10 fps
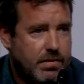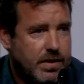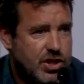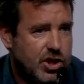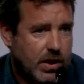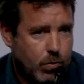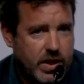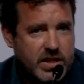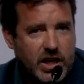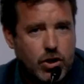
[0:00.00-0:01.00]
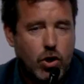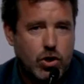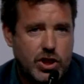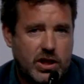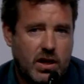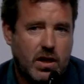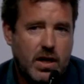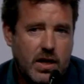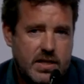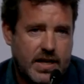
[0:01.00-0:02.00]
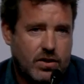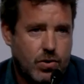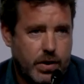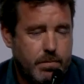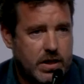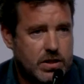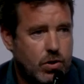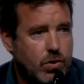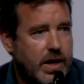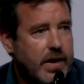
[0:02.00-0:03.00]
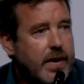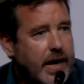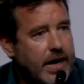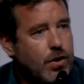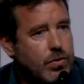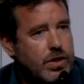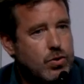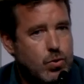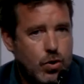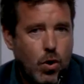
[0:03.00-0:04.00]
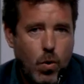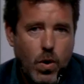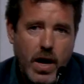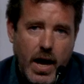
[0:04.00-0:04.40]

digital, with the technological sector in Barcelona in order to know uh,